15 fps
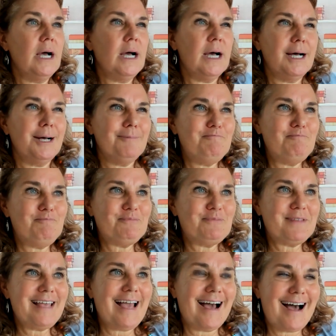
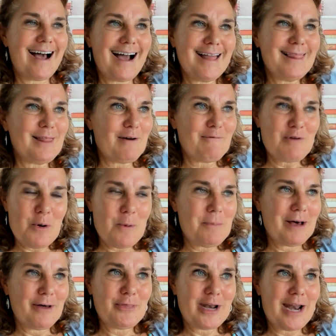I love hope,
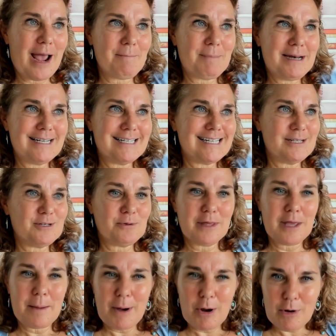health, and happiness. It's
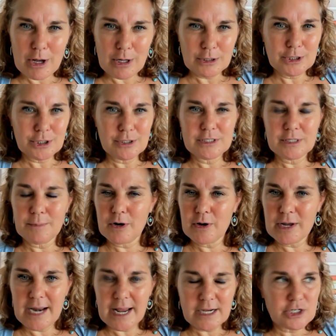really about culture. It's about
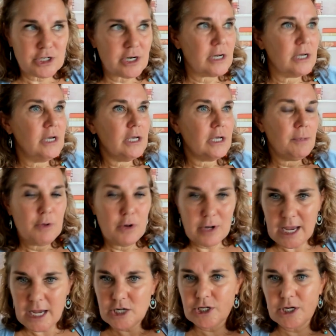connection,
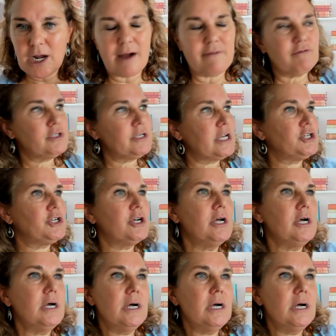communication, conversation.